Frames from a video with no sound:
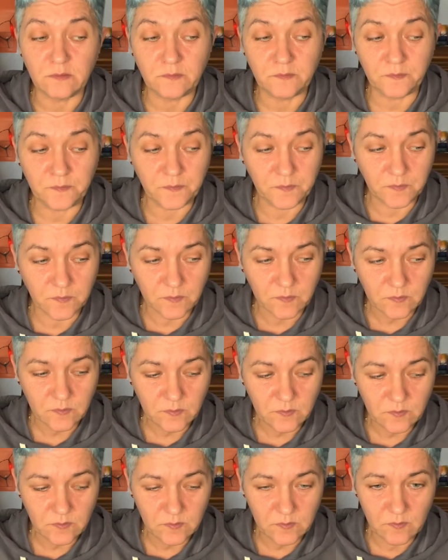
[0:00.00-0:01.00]

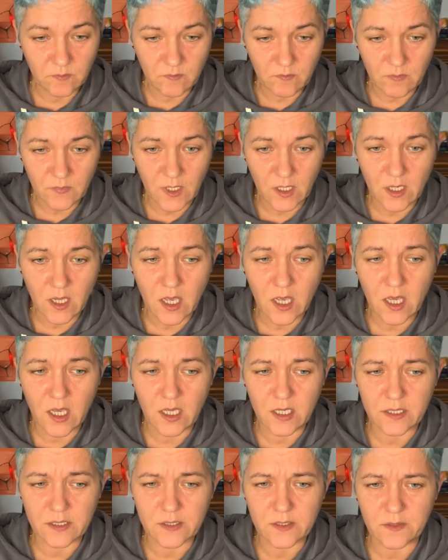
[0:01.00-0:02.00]

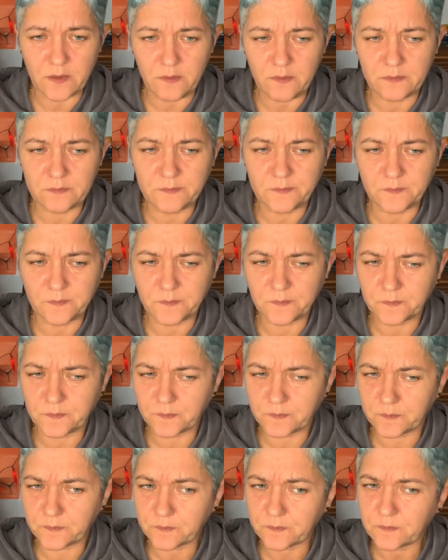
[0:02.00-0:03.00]
and mm,
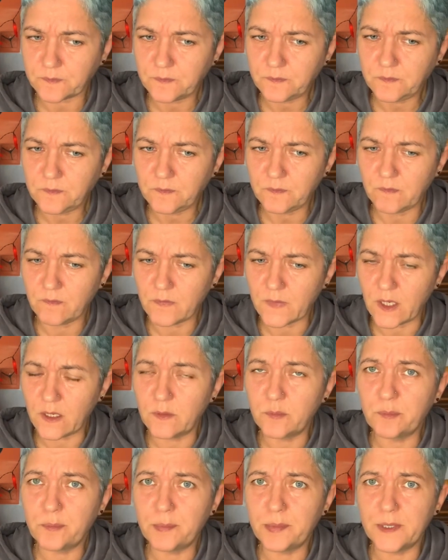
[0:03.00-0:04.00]
it
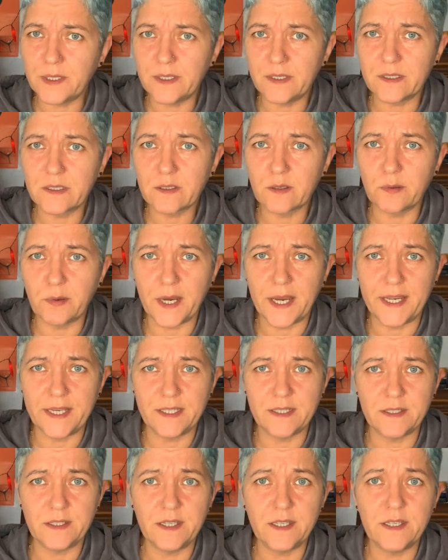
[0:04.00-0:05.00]
builds quite
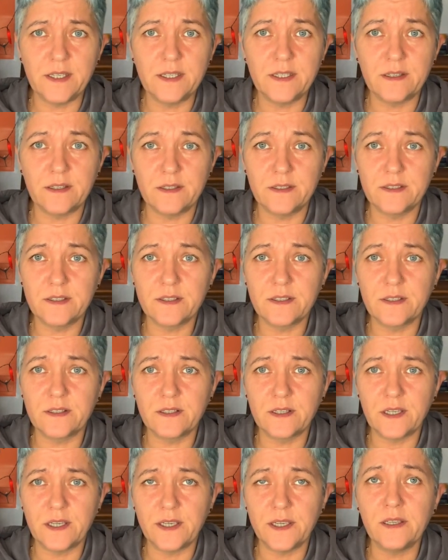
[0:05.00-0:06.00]
a heat
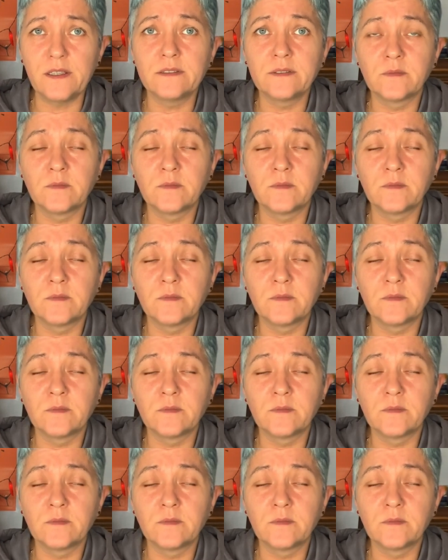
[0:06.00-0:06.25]
instantly.